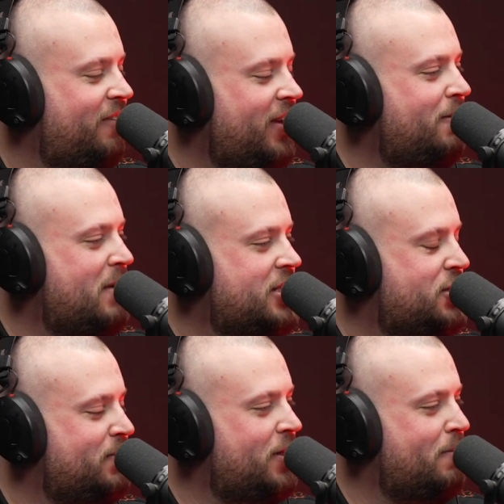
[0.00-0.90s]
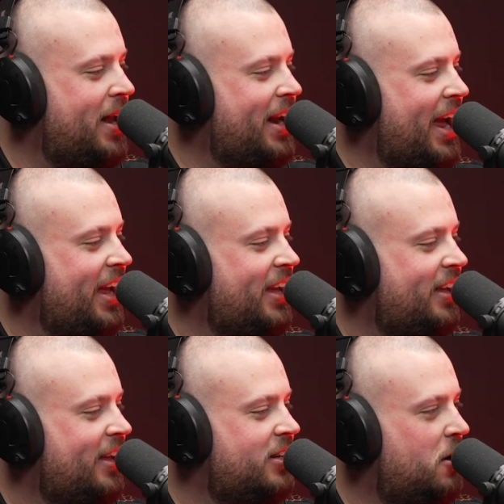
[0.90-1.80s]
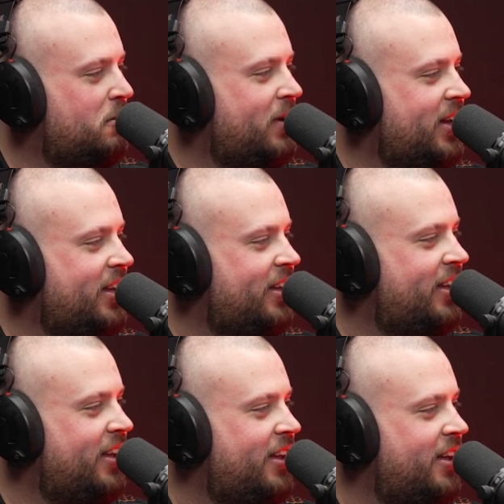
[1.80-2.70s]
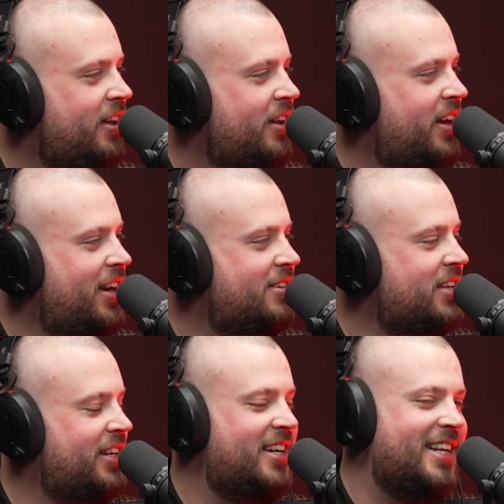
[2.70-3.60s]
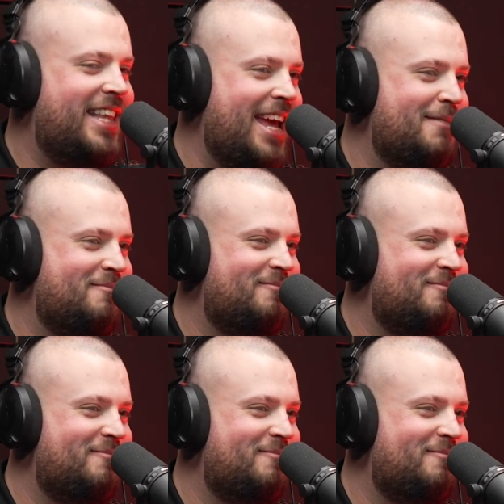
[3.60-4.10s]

I think you messaged me on the Monday and told me, and I was like, God damn,